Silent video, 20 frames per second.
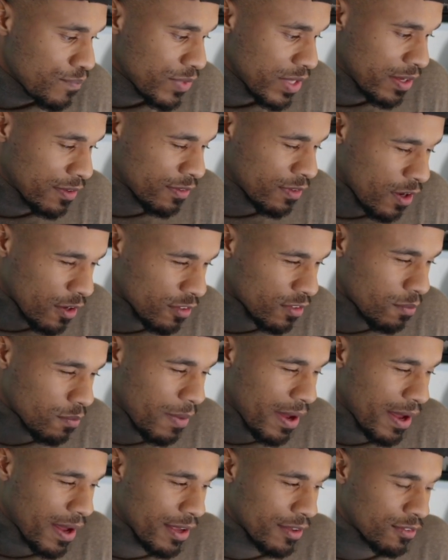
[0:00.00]
is
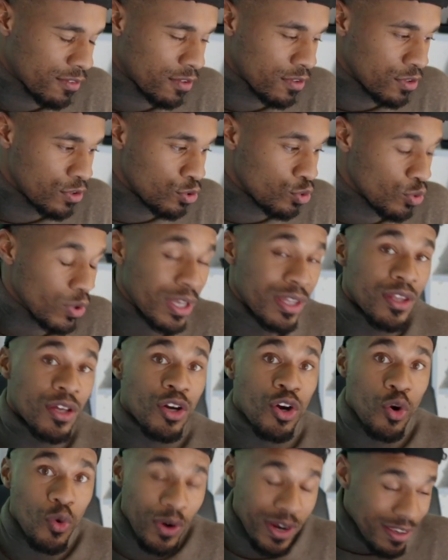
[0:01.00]
customized to you. And the
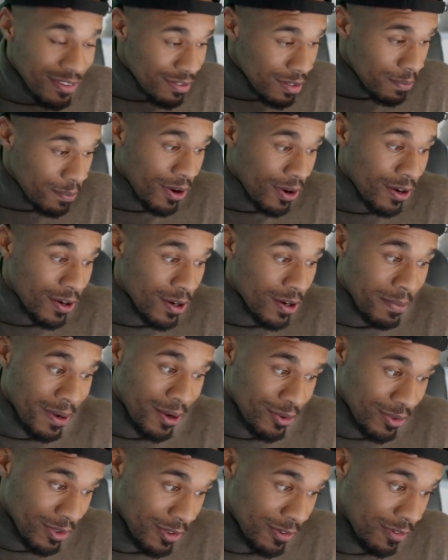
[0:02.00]
crazy part
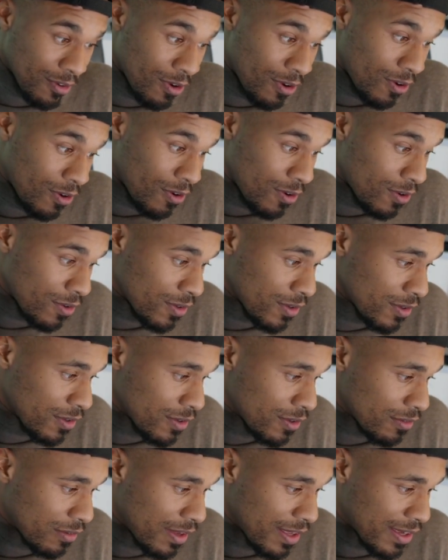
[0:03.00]
about this all
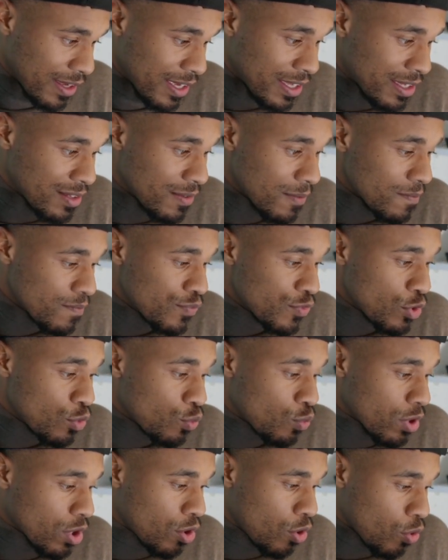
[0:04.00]
is like it
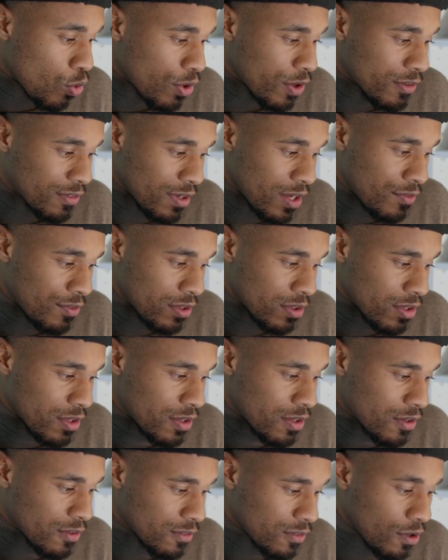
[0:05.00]
records
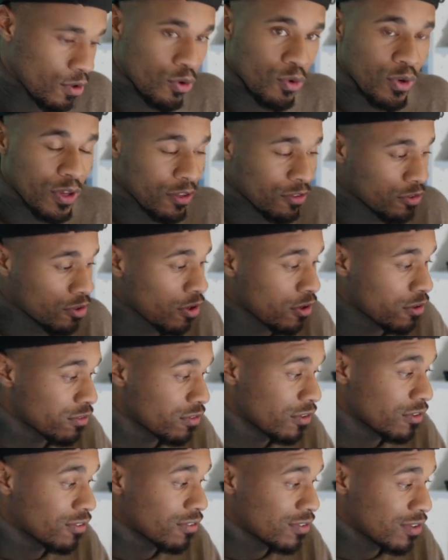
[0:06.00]
everything. So it starts
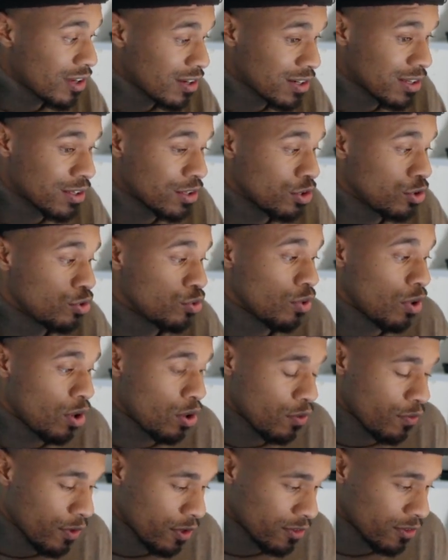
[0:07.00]
to study you
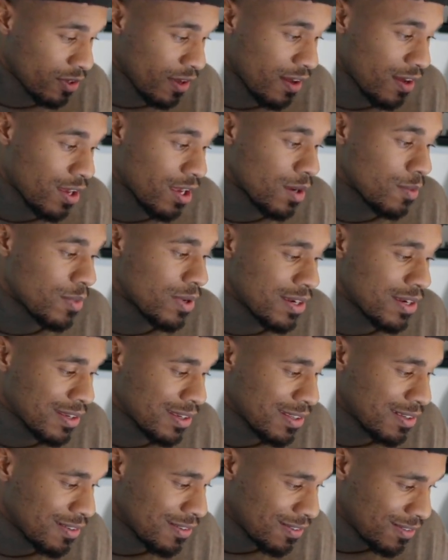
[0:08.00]
over time, and it
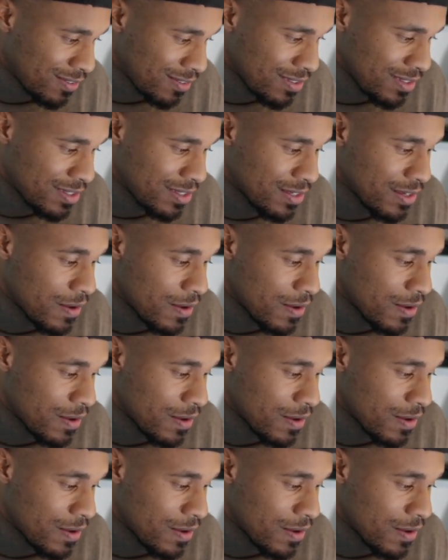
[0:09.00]
can see,